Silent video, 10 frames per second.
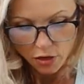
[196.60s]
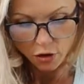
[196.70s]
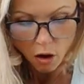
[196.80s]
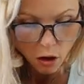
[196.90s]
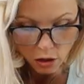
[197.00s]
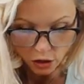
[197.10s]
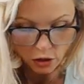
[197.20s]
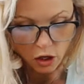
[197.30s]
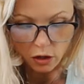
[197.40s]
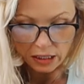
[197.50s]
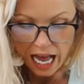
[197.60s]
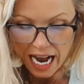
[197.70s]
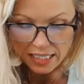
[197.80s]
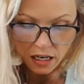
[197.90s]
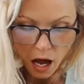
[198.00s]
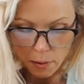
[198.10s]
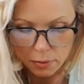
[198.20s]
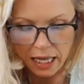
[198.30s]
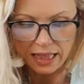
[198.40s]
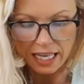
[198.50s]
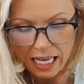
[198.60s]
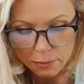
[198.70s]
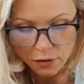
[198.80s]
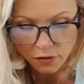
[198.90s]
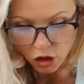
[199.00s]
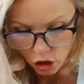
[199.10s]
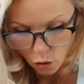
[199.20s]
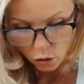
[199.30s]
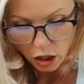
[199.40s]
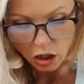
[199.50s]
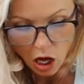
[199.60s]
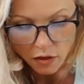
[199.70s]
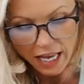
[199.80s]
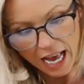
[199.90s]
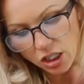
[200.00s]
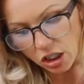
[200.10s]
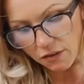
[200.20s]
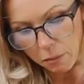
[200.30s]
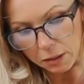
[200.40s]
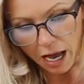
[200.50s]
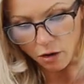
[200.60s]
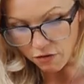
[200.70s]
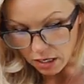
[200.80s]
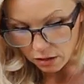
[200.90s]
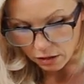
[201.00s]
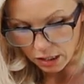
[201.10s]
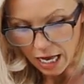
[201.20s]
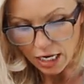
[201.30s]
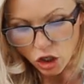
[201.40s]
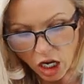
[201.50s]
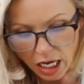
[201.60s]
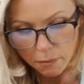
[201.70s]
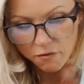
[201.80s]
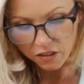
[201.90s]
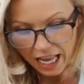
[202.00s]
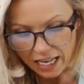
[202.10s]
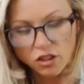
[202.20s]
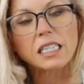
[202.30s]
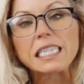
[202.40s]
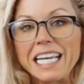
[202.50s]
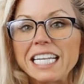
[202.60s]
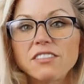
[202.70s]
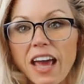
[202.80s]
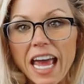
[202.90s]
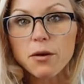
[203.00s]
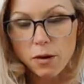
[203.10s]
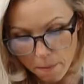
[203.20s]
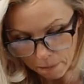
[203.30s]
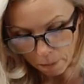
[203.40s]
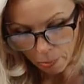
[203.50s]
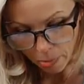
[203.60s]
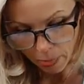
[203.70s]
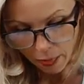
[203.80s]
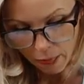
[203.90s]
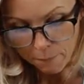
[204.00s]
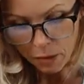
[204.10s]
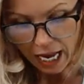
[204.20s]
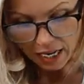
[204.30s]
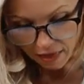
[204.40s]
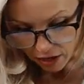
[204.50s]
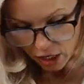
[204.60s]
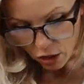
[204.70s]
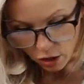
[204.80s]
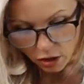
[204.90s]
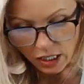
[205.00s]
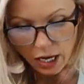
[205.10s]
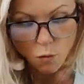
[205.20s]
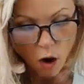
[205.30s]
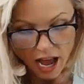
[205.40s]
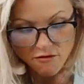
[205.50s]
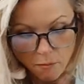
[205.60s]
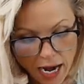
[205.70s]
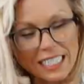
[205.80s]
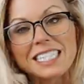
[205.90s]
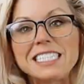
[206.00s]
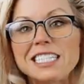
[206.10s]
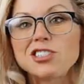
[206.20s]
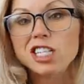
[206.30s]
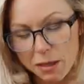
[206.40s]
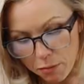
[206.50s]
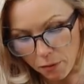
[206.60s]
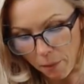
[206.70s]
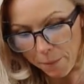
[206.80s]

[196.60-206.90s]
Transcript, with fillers: Their altars are lined up like the heaps of stone along the edges of a plowed field. Jacob fled to the land of Aram, and there he earned a wife by tending sheep.